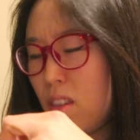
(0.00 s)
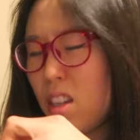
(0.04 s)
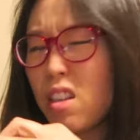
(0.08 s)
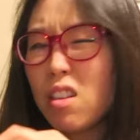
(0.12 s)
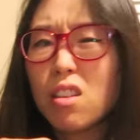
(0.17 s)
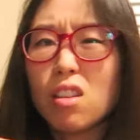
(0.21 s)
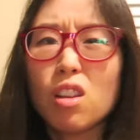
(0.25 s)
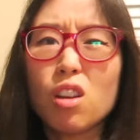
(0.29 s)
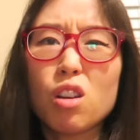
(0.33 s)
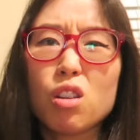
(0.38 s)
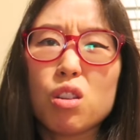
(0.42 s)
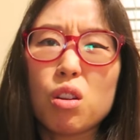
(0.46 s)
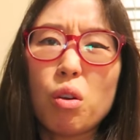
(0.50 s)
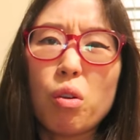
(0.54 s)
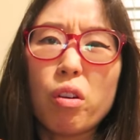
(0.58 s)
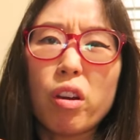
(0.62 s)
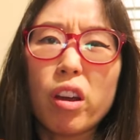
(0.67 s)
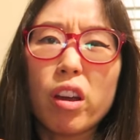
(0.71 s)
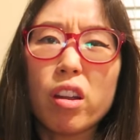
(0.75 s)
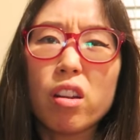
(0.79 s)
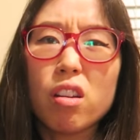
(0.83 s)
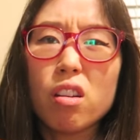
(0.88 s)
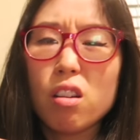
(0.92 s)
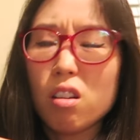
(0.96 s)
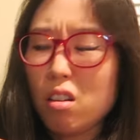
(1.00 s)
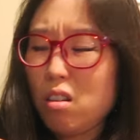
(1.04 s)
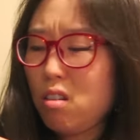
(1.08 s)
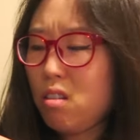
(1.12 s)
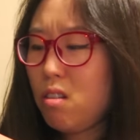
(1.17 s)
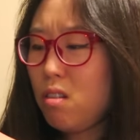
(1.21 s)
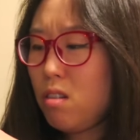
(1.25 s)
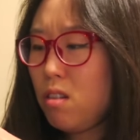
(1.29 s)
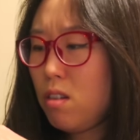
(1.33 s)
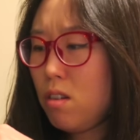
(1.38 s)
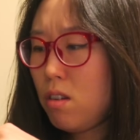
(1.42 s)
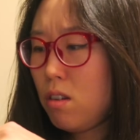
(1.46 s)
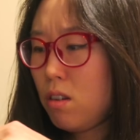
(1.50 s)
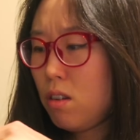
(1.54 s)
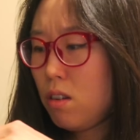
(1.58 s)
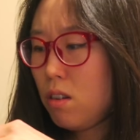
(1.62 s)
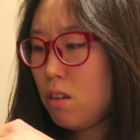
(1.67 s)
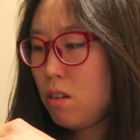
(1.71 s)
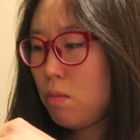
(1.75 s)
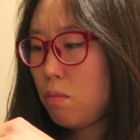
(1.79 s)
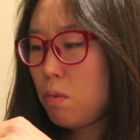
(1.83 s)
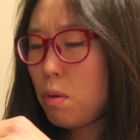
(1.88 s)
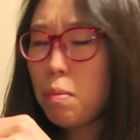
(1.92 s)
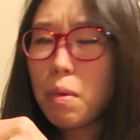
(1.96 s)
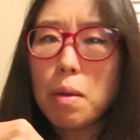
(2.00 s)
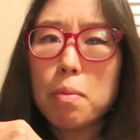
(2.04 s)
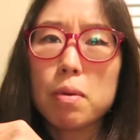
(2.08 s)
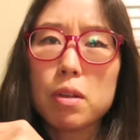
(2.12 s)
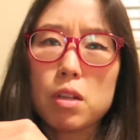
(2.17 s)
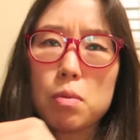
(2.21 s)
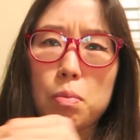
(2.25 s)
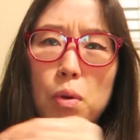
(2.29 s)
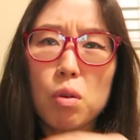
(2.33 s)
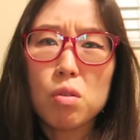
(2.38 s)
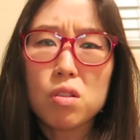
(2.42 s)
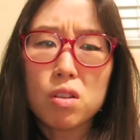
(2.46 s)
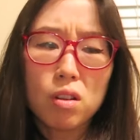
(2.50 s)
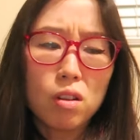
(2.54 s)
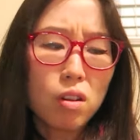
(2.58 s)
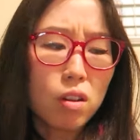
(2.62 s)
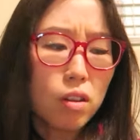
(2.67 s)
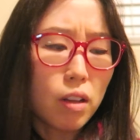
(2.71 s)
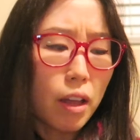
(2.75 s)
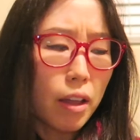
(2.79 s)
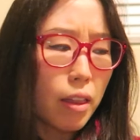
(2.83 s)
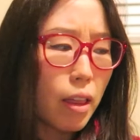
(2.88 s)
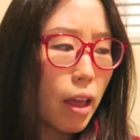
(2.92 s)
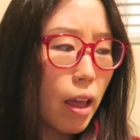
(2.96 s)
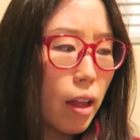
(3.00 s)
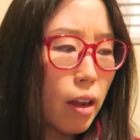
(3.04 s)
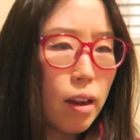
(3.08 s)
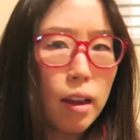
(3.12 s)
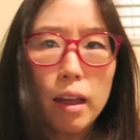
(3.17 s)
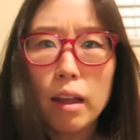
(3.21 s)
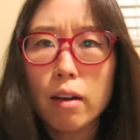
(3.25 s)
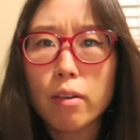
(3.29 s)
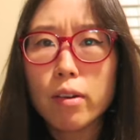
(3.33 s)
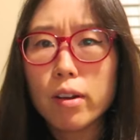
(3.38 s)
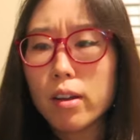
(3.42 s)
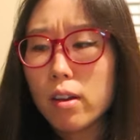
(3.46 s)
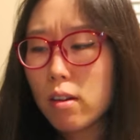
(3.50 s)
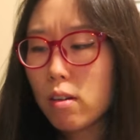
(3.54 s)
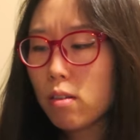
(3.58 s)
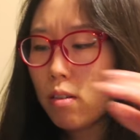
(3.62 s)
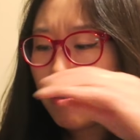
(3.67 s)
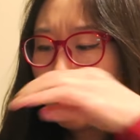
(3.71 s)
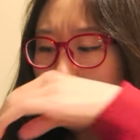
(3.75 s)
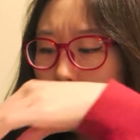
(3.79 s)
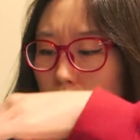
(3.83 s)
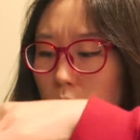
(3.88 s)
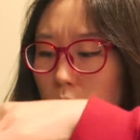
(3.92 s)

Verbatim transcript: Doesn't look so good. But maybe it's supposed to look like that. I don't know.